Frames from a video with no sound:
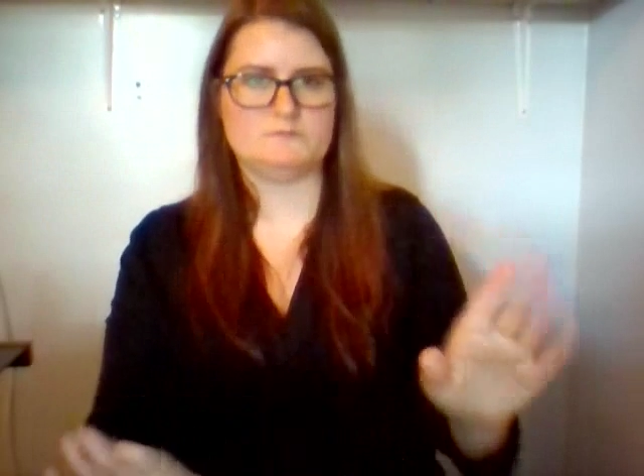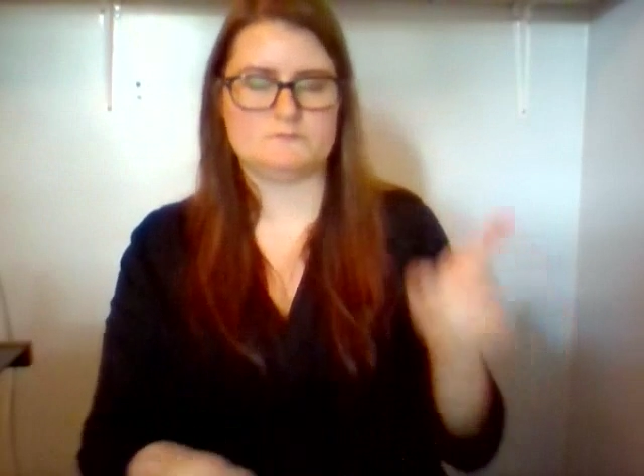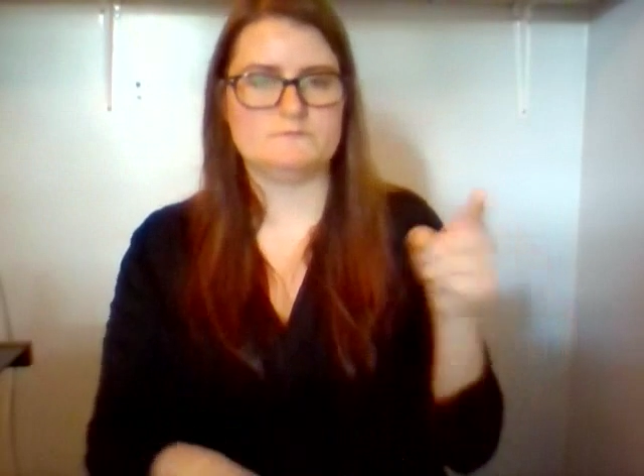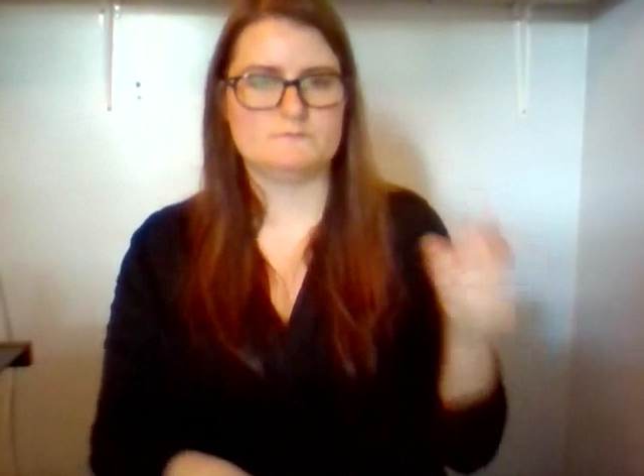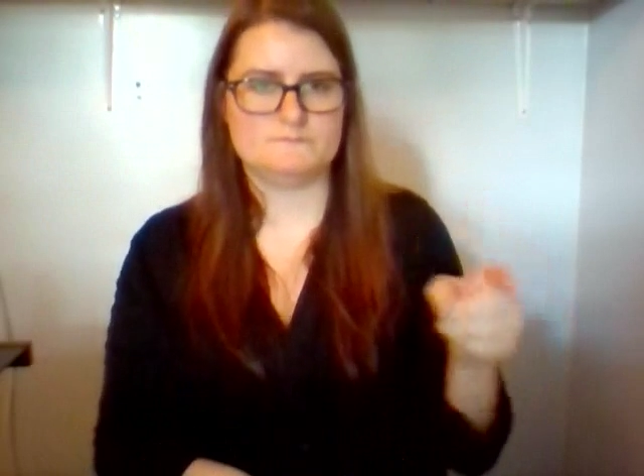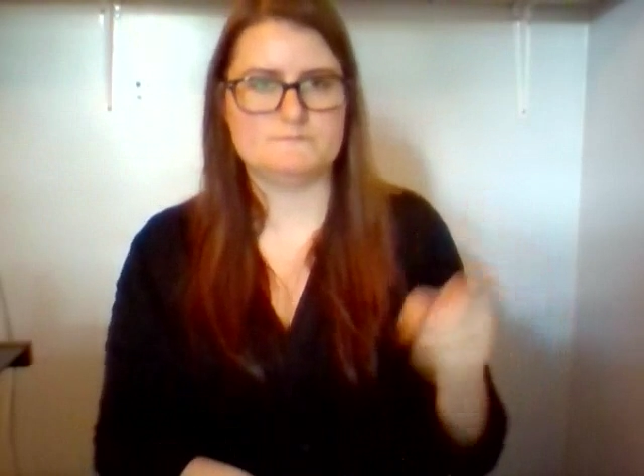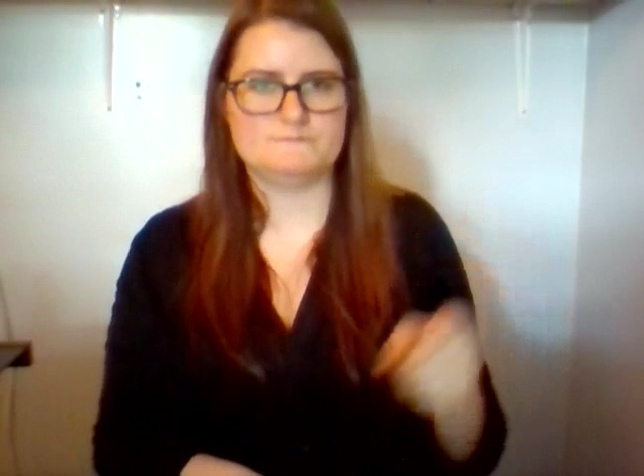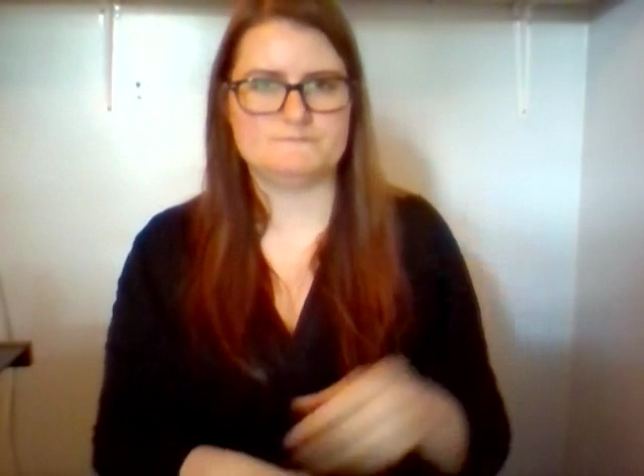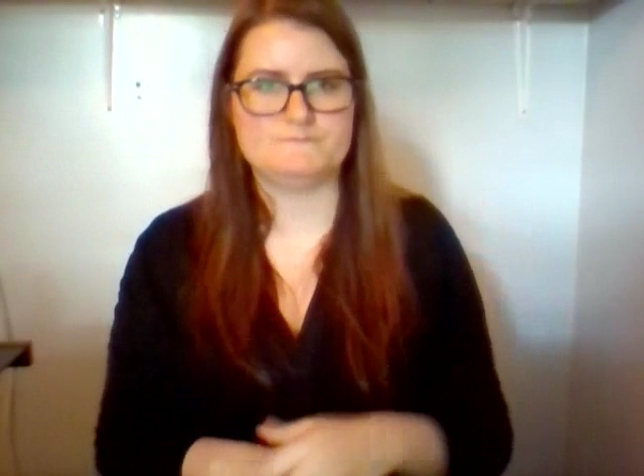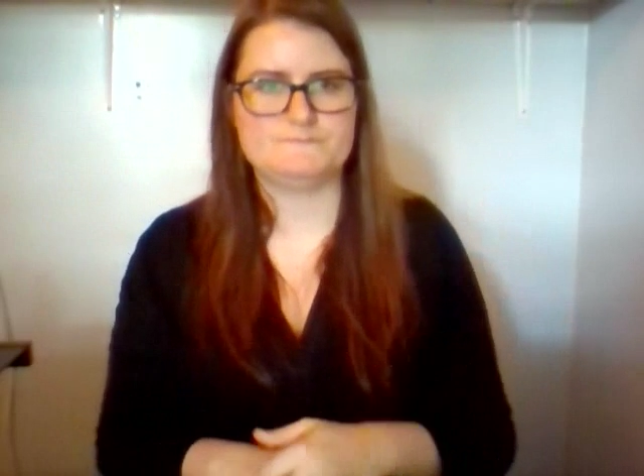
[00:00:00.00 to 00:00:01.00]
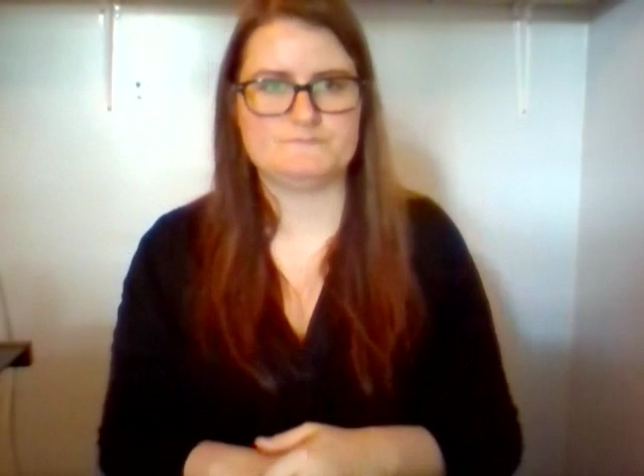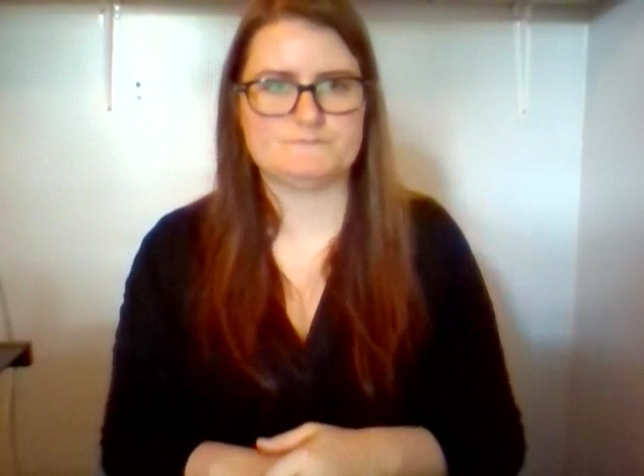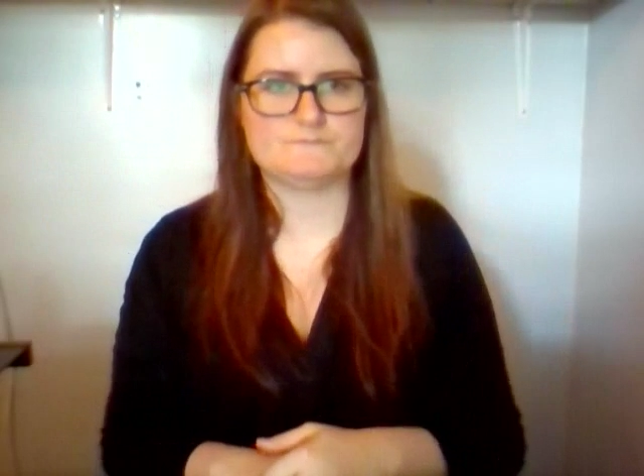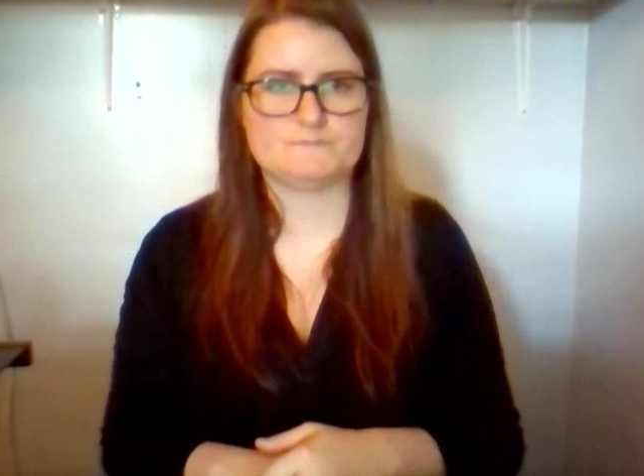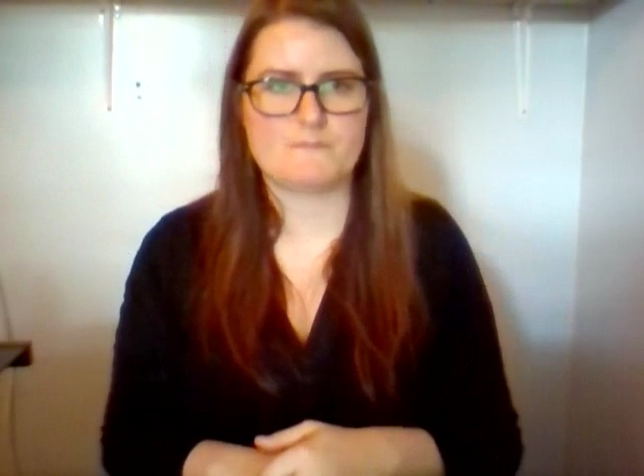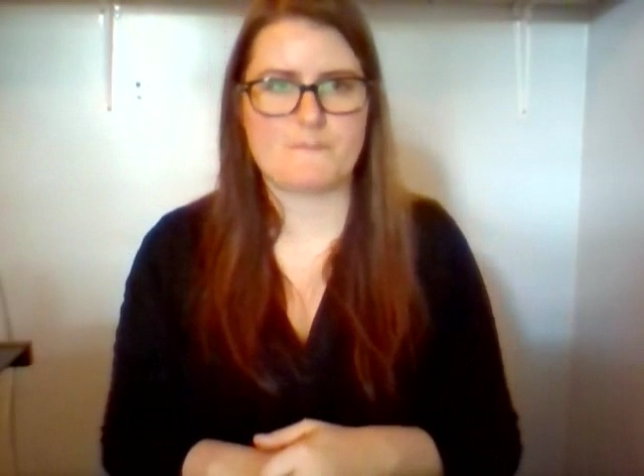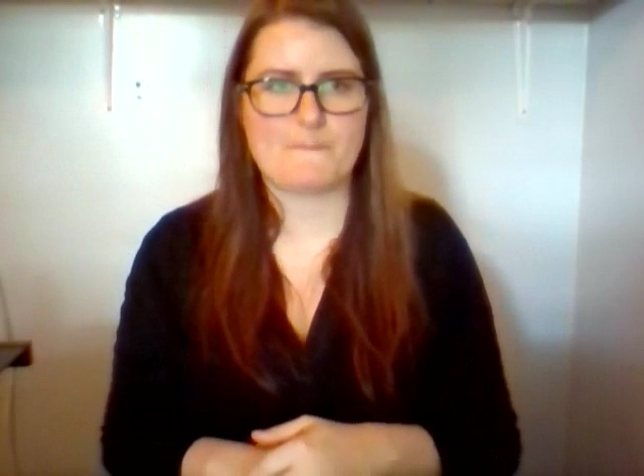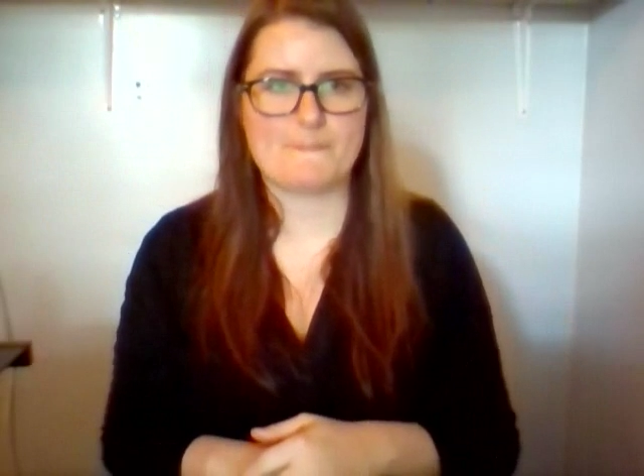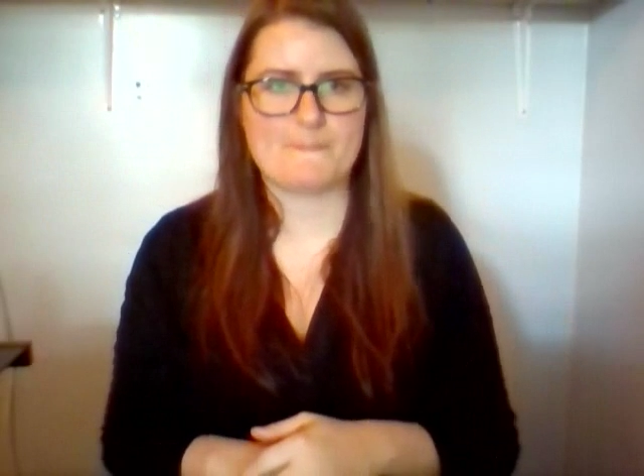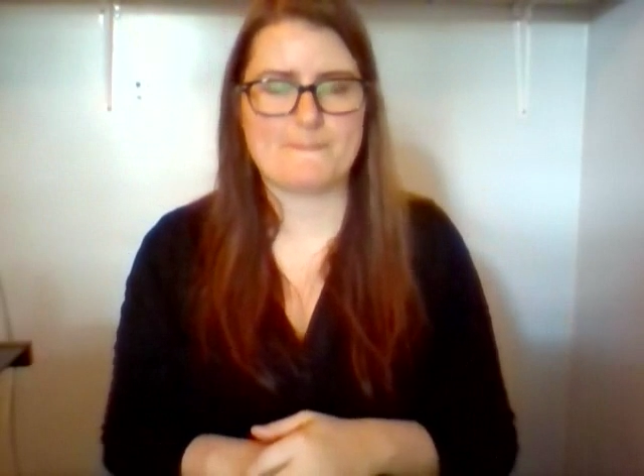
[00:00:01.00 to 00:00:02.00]
to touch you
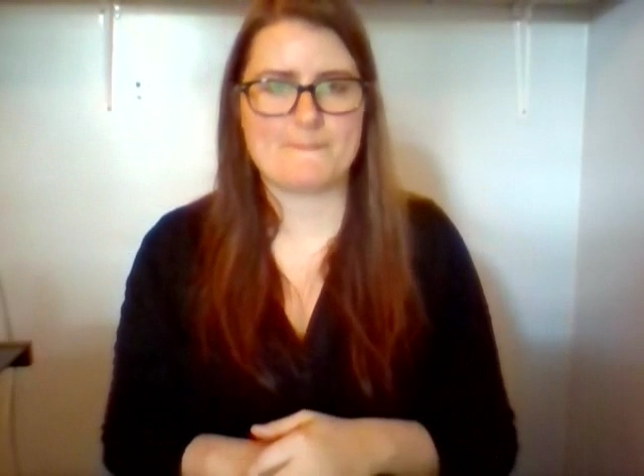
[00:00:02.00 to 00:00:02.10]
thinking